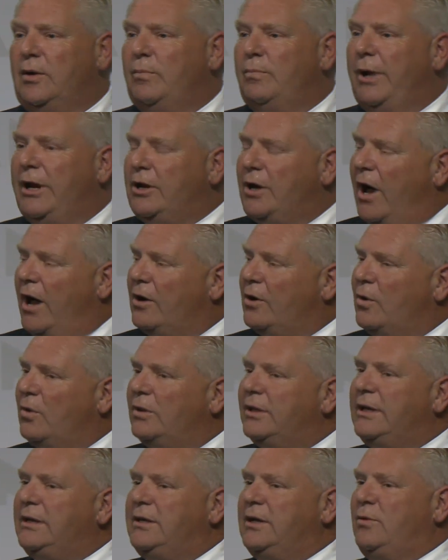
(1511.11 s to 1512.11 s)
But not
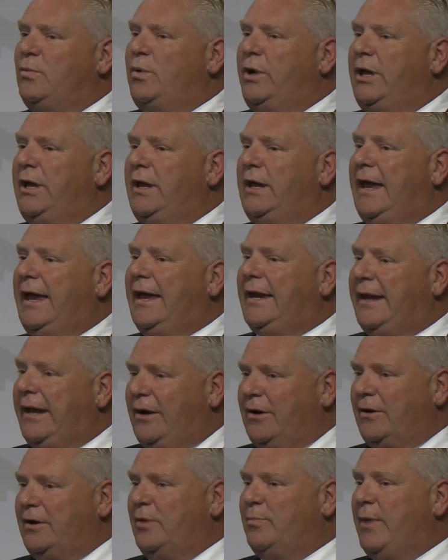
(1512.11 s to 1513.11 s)
only did we
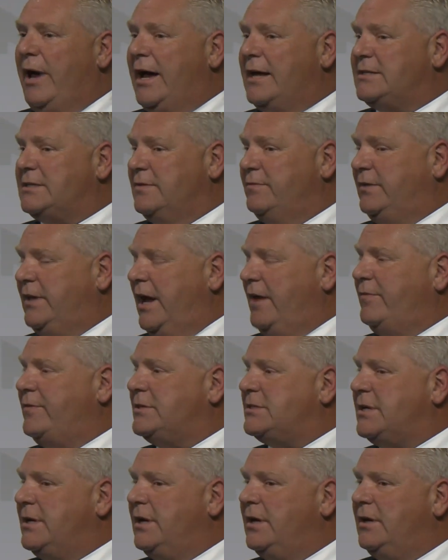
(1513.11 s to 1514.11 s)
inherit a massive
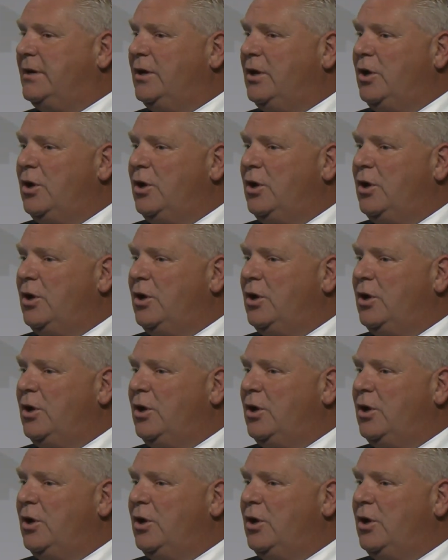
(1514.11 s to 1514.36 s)
deficit,